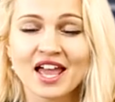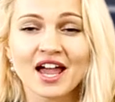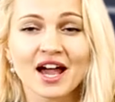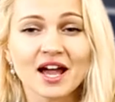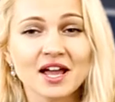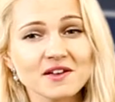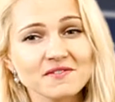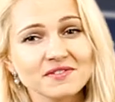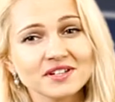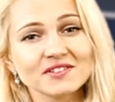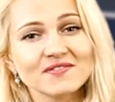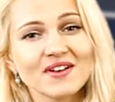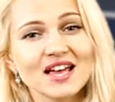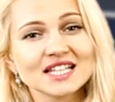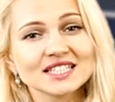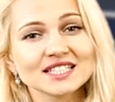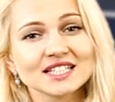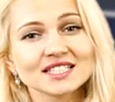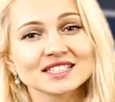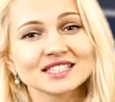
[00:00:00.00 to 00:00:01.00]
However,
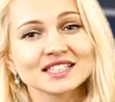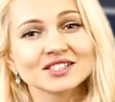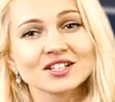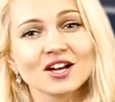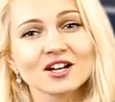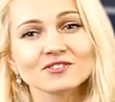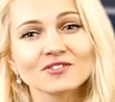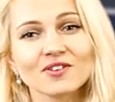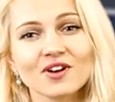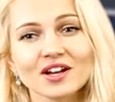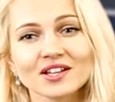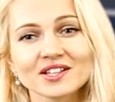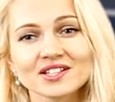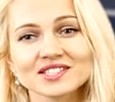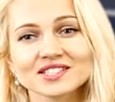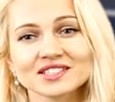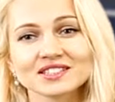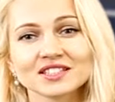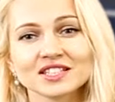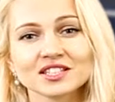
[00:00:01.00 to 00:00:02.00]
investors are not
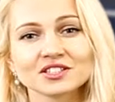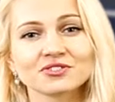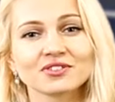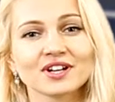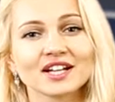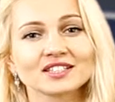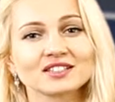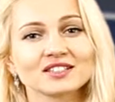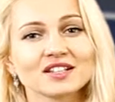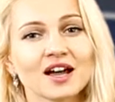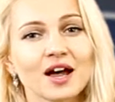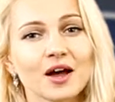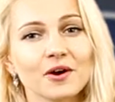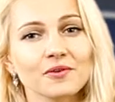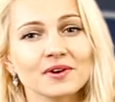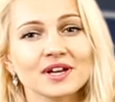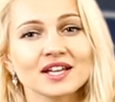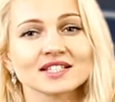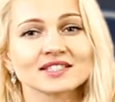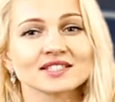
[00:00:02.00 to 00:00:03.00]
focused on it right
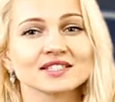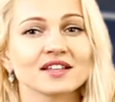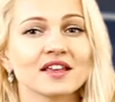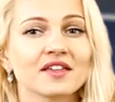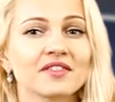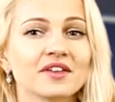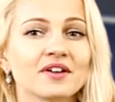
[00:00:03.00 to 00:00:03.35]
now as uh,